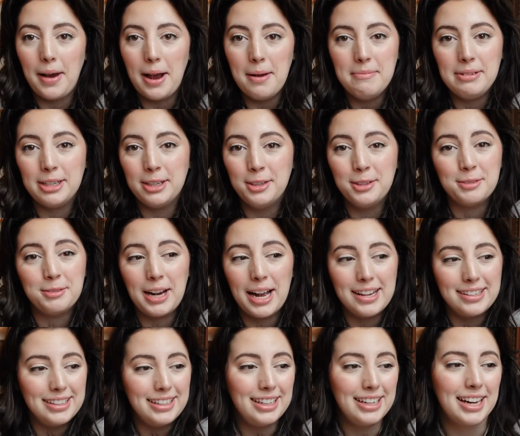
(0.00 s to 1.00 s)
I'm here to
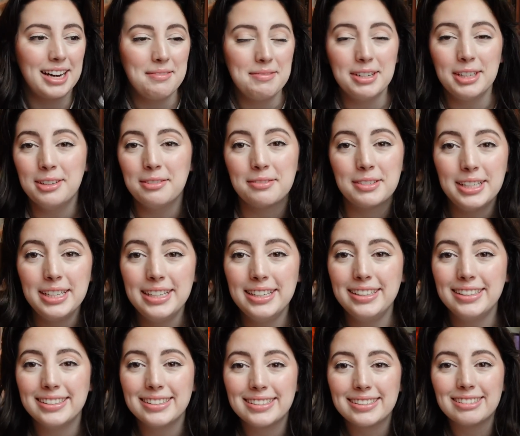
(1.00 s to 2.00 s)
rally and I'm here to
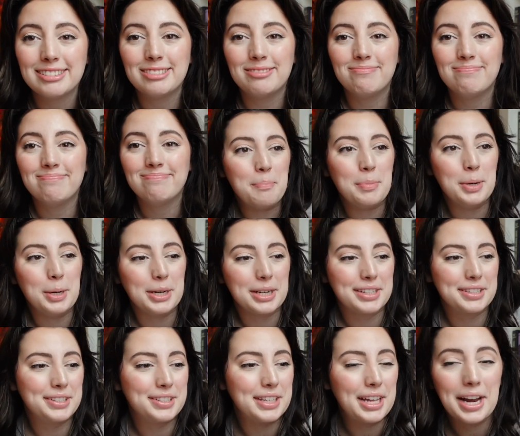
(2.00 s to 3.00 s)
read some
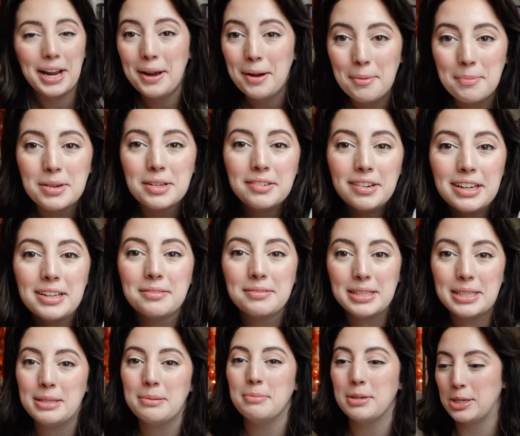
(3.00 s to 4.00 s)
books. And I hope you're ready to
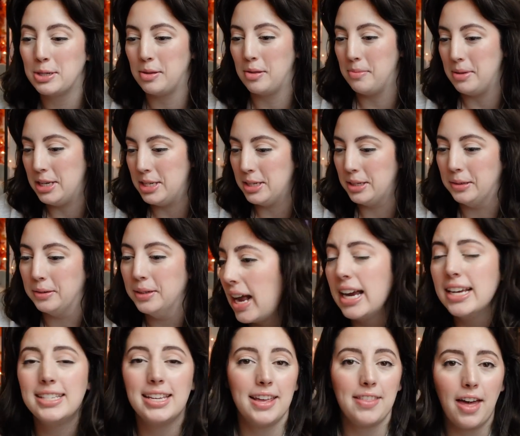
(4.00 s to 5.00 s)
read some books with me too.
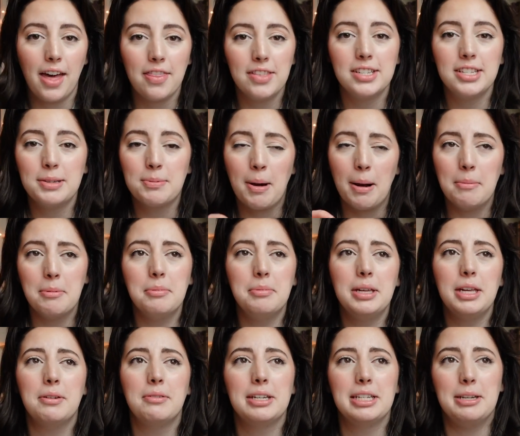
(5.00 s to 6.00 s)
I say that, this is
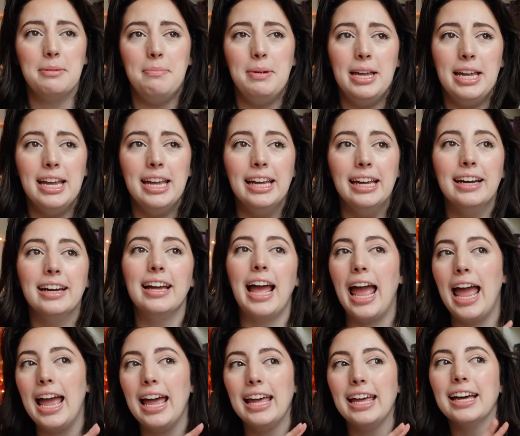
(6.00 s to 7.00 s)
probably going to be
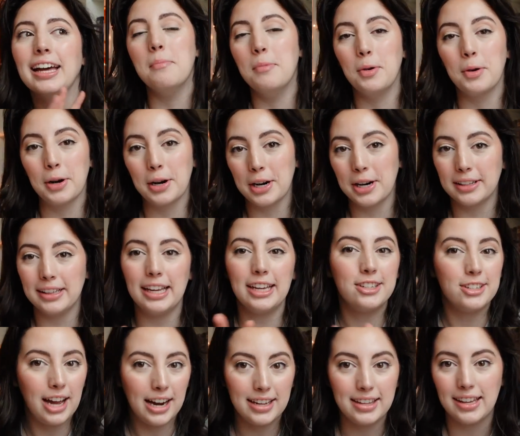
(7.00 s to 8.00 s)
a more like
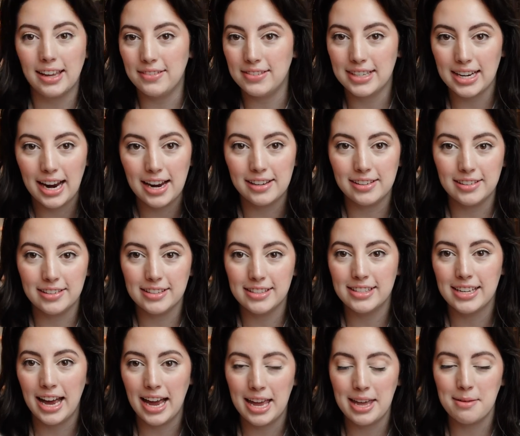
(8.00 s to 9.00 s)
chatty lifestyle
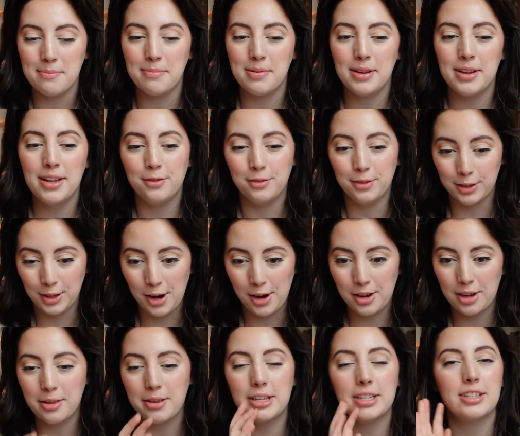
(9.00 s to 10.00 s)
type
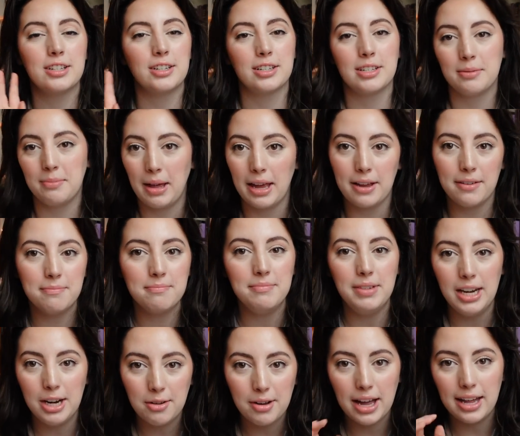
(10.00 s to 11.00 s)
vlog because there's some like,
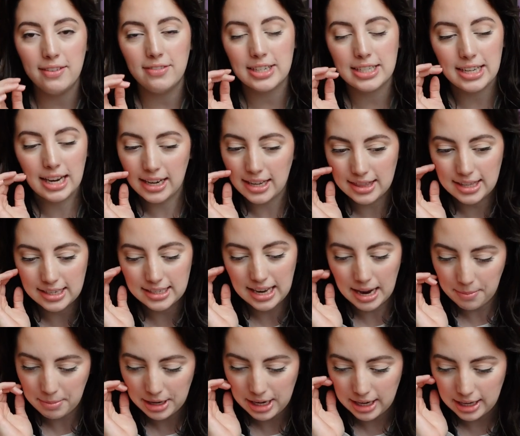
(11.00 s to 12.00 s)
you know, kind of exciting things
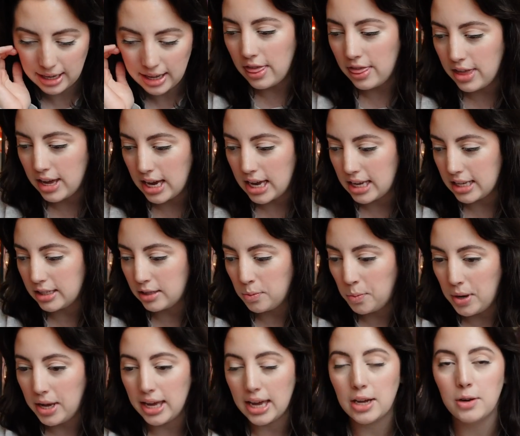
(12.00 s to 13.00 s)
happening this
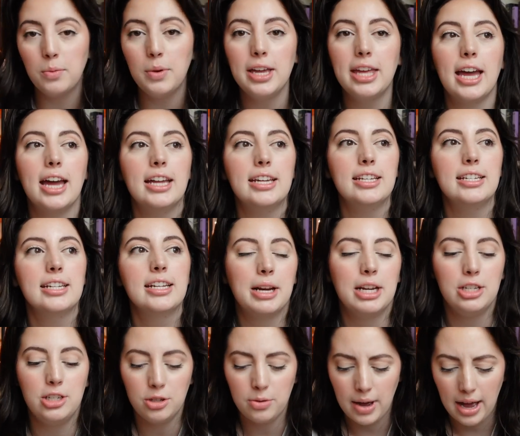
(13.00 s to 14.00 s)
week and weekend. But I
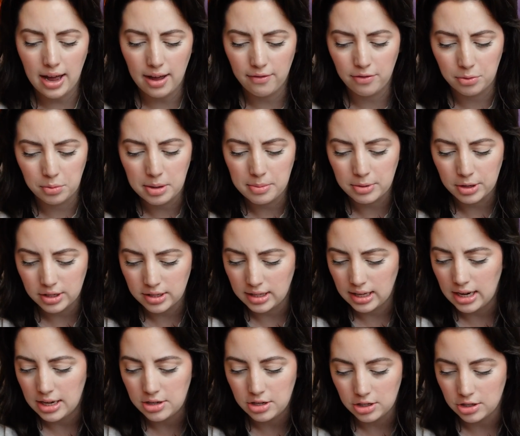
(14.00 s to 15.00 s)
do have 3 books
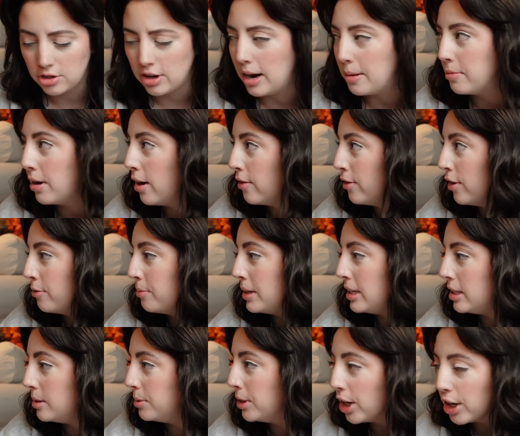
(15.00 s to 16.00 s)
that I just grabbed off of my
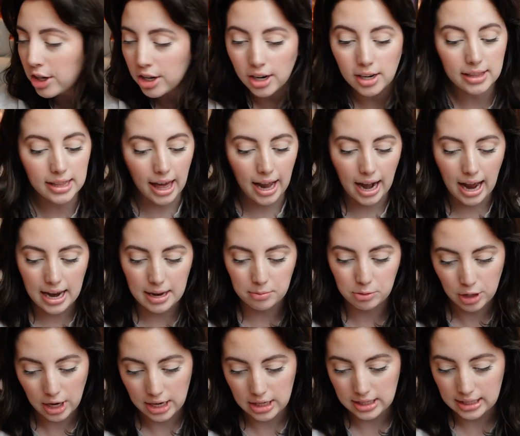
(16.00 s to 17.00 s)
TBR cart that I am
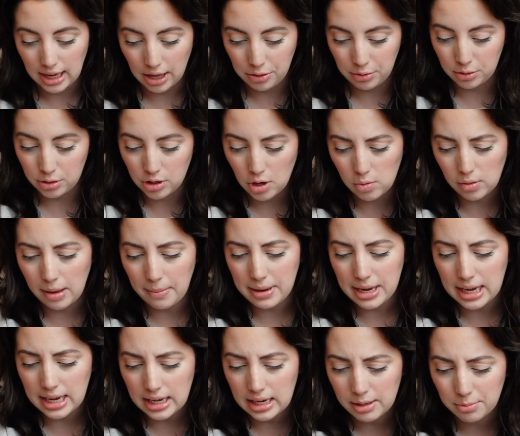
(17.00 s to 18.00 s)
trying to get through. So let
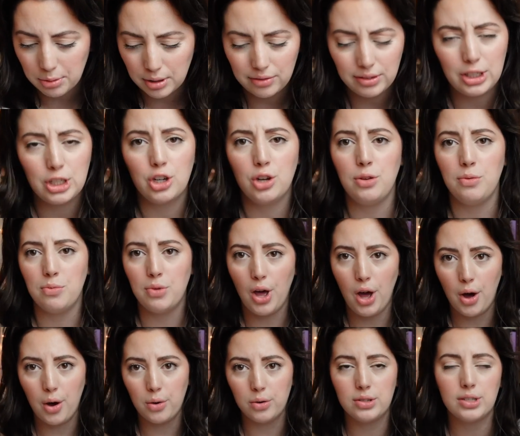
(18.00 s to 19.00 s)
me briefly show you
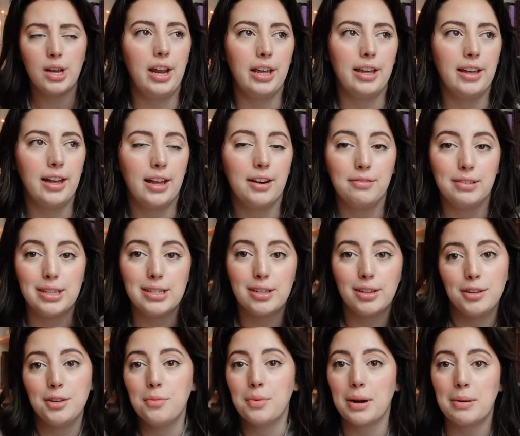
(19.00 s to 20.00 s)
those and I can kind of like
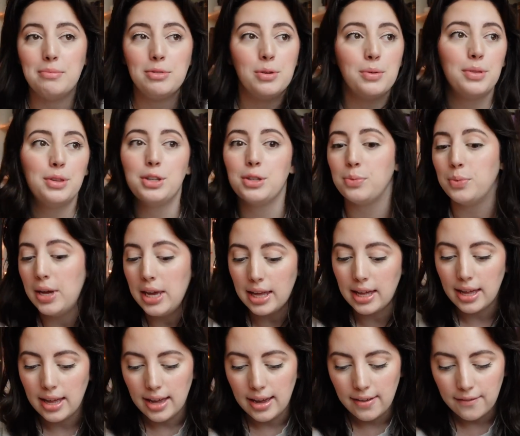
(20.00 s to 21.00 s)
tell you what I'm doing this
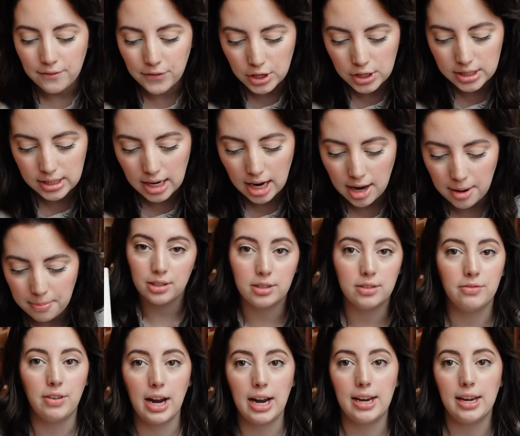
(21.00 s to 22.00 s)
week. First up, You're
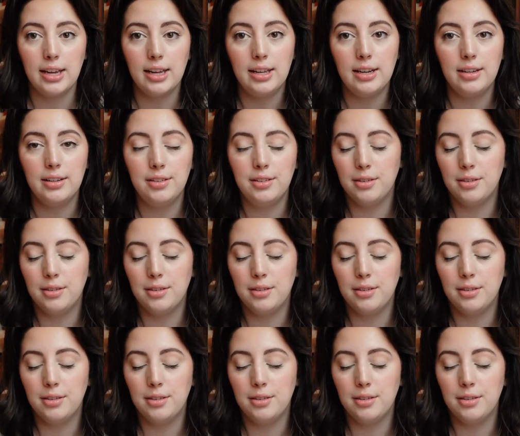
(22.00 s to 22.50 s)
Invited